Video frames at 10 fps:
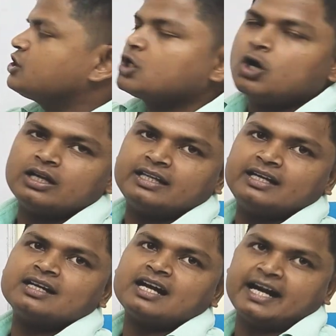it is called
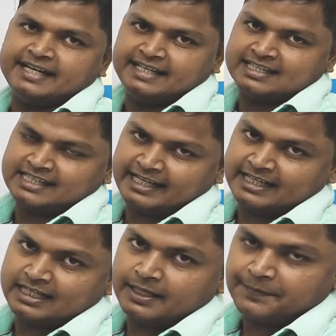the cardiac
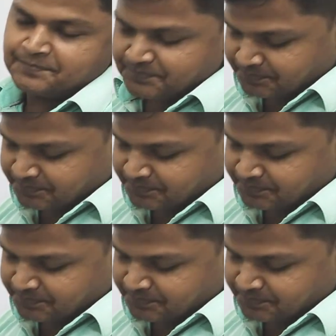cycle.